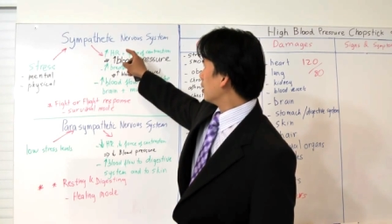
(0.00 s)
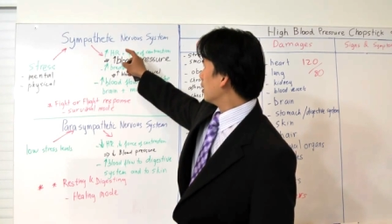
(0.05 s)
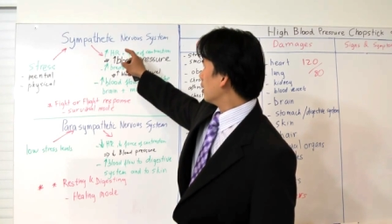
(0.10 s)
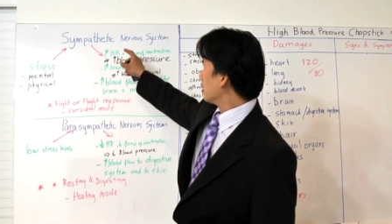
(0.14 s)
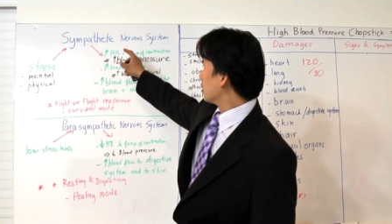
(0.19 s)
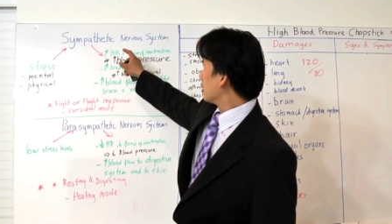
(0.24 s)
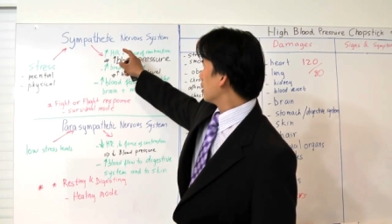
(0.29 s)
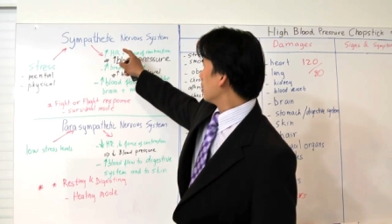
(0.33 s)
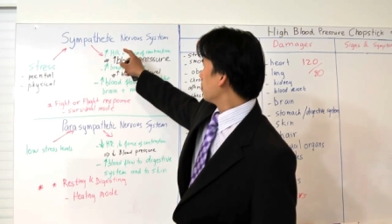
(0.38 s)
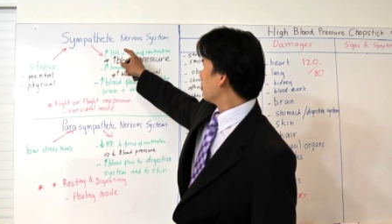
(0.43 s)

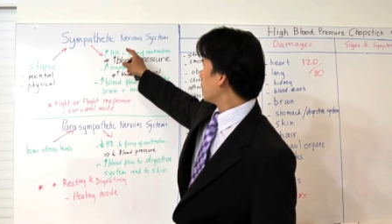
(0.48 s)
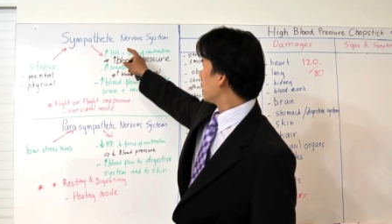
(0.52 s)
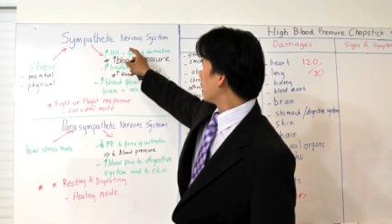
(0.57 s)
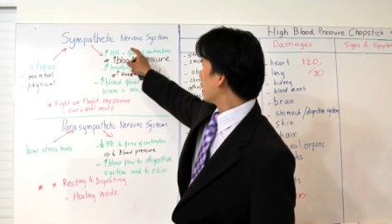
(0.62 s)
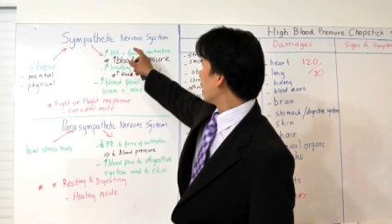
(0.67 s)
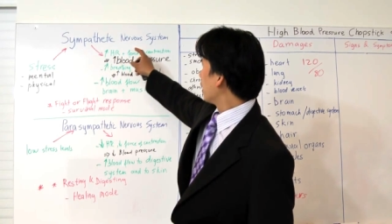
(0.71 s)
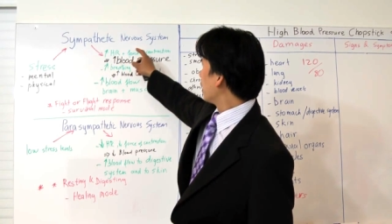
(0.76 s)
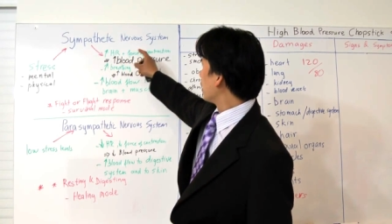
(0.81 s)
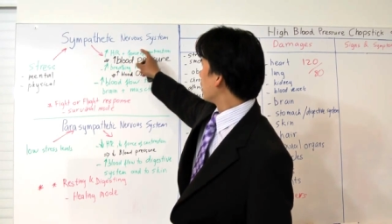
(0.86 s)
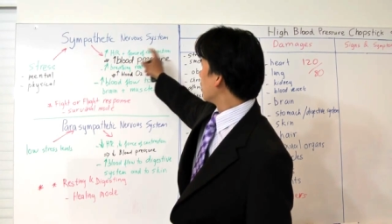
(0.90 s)
the
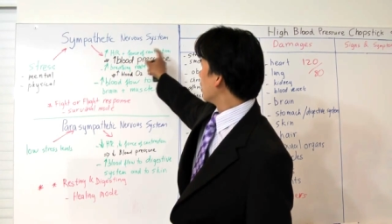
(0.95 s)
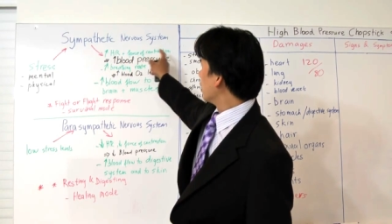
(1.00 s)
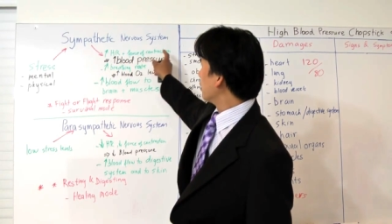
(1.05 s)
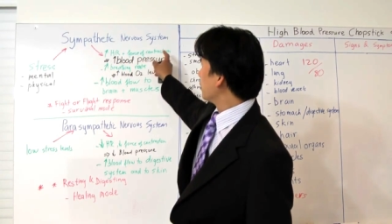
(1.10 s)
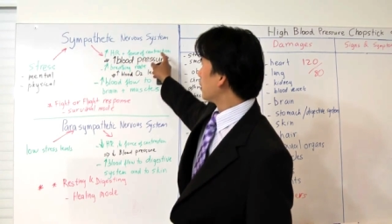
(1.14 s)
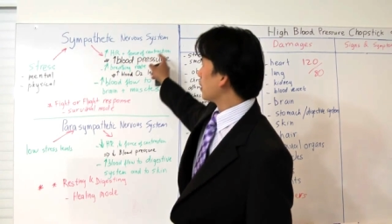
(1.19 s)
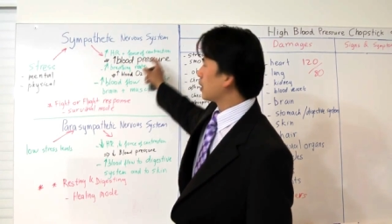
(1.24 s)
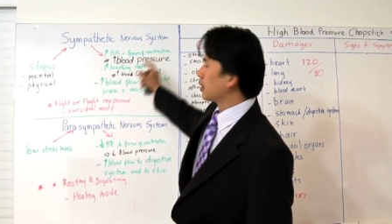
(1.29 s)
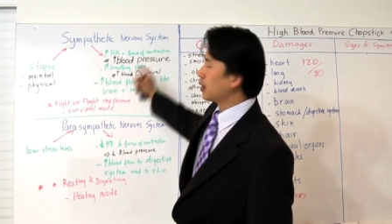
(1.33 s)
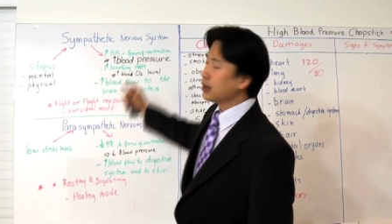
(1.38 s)
sympathetic
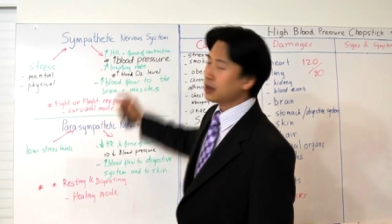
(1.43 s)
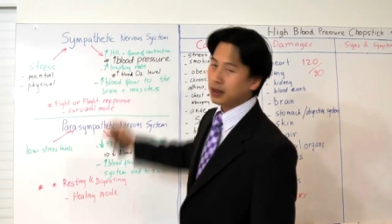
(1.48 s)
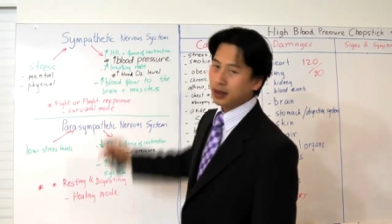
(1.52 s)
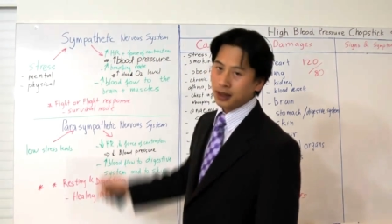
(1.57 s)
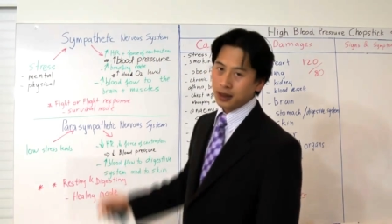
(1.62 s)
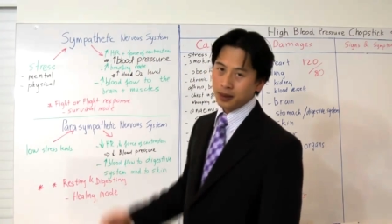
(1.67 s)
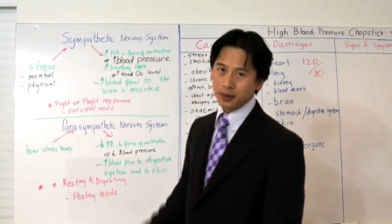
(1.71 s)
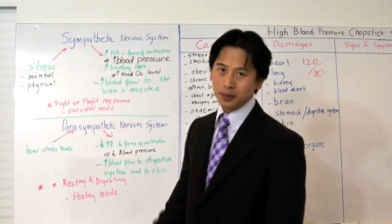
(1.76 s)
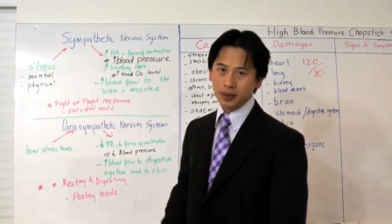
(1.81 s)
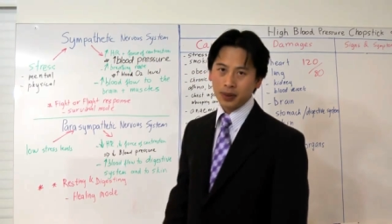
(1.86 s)
nervous
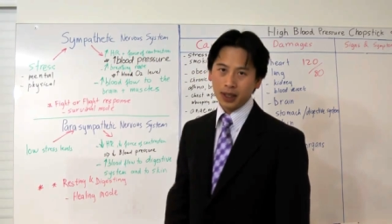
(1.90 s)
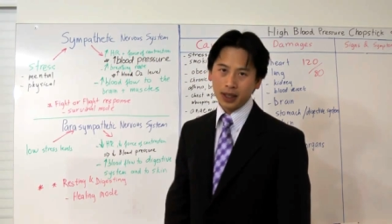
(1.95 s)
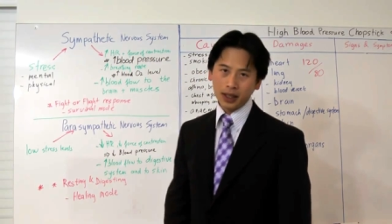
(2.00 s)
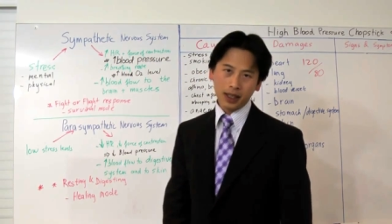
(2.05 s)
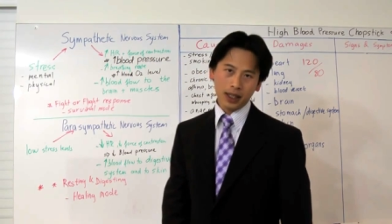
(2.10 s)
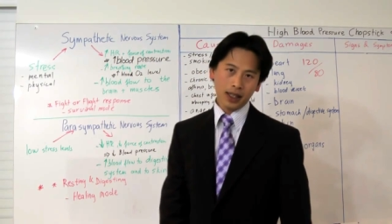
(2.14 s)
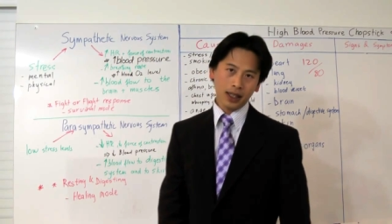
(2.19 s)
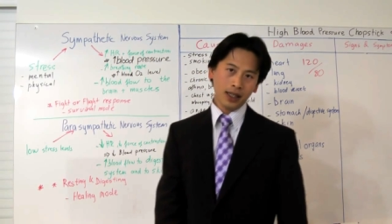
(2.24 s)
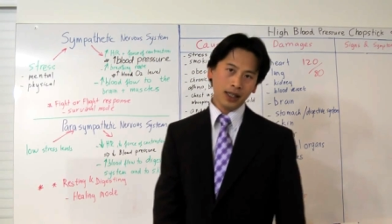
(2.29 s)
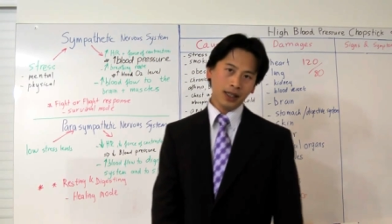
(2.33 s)
system
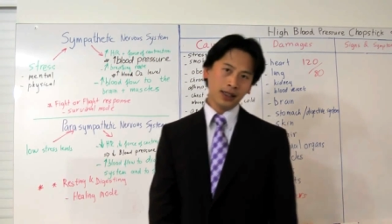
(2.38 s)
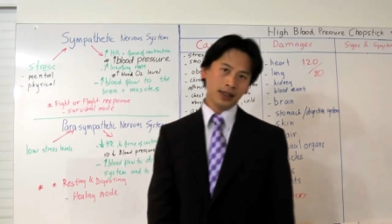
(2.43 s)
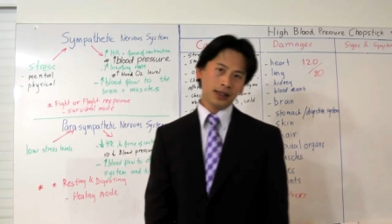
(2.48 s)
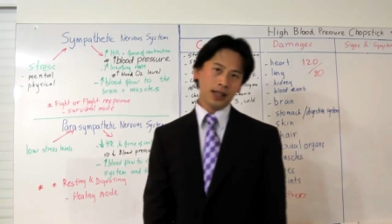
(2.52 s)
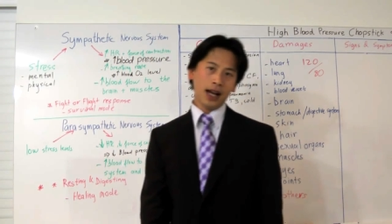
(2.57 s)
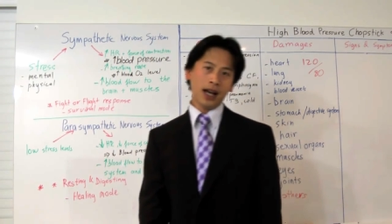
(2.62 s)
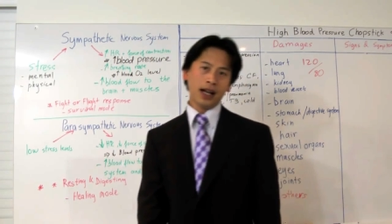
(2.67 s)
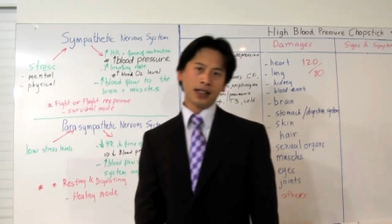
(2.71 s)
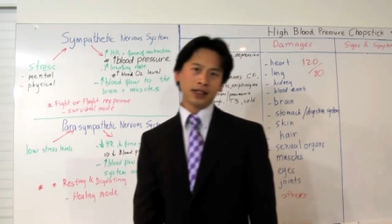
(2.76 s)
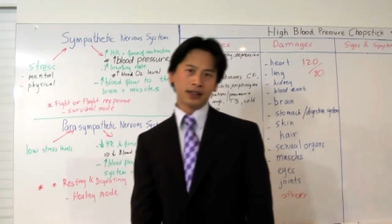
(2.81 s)

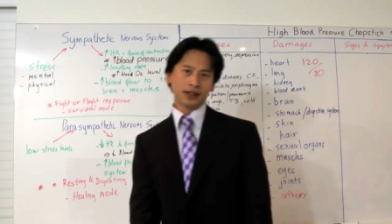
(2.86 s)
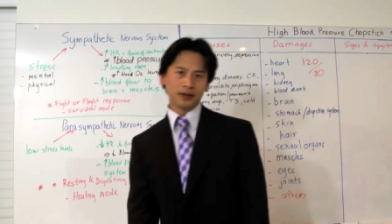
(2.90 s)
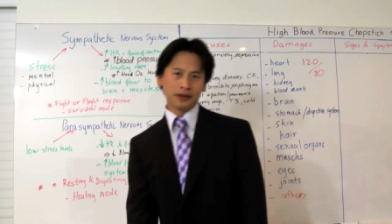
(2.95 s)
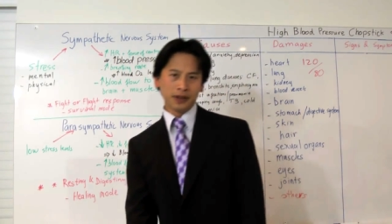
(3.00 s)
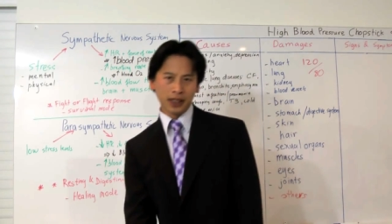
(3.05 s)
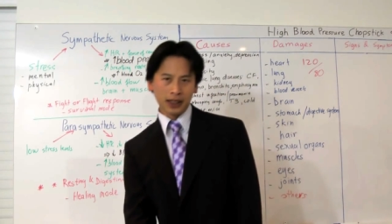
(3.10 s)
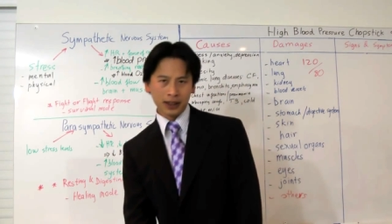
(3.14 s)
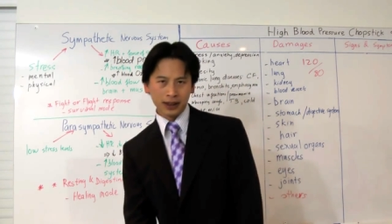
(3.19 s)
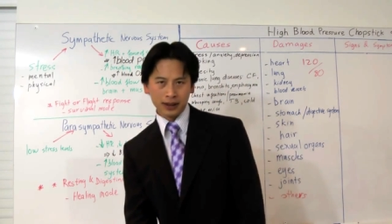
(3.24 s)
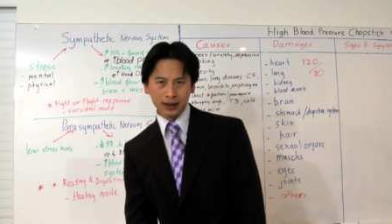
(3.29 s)
is
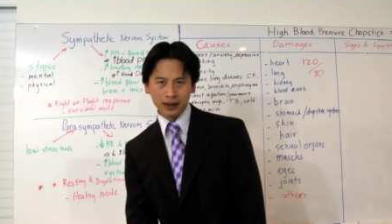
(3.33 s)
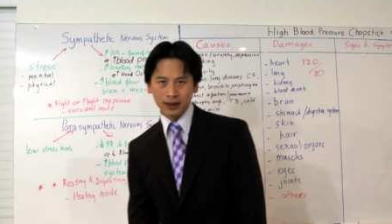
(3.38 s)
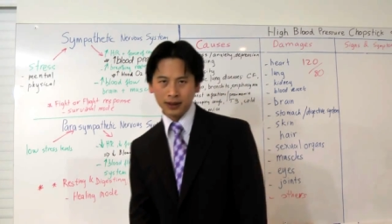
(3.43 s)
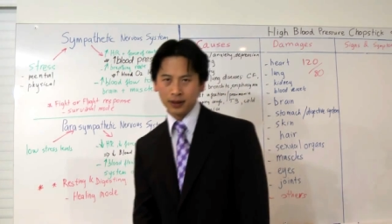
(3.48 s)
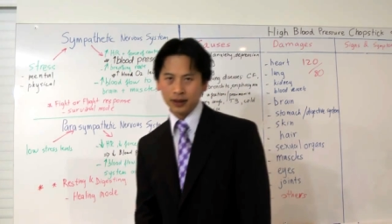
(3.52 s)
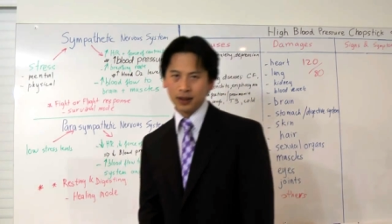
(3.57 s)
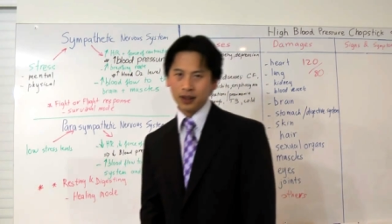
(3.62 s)
activated.